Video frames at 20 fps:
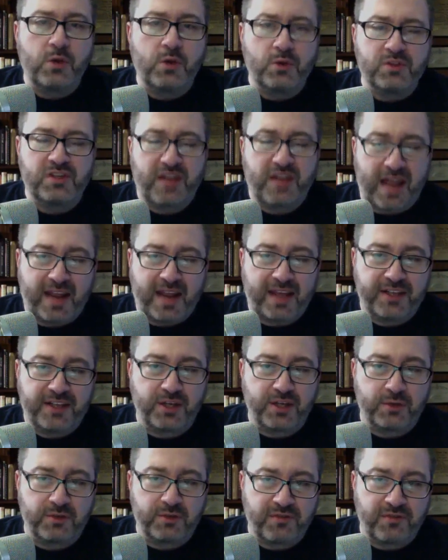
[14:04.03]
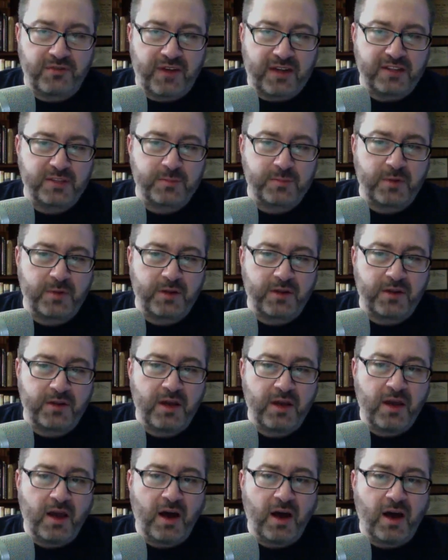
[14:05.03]
is an NHL defenseman.
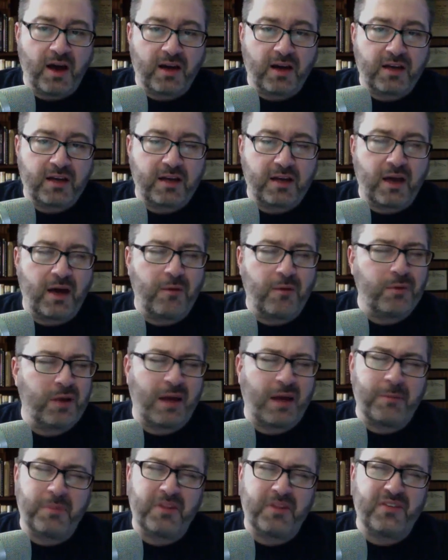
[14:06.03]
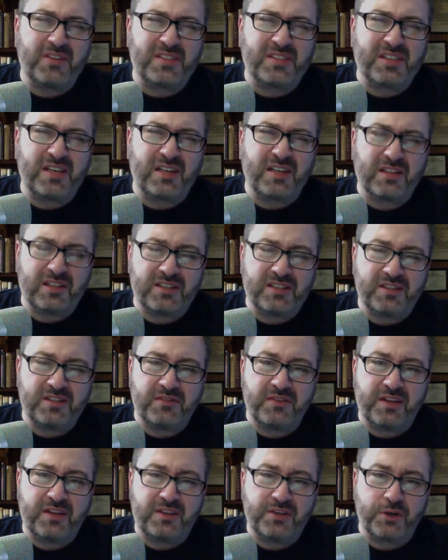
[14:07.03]
I believe it's
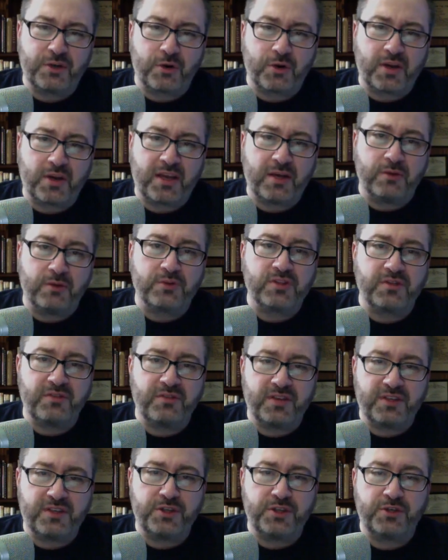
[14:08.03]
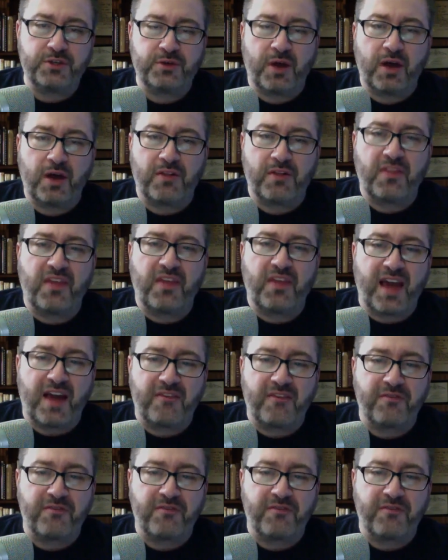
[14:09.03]
Kilisevich that they got.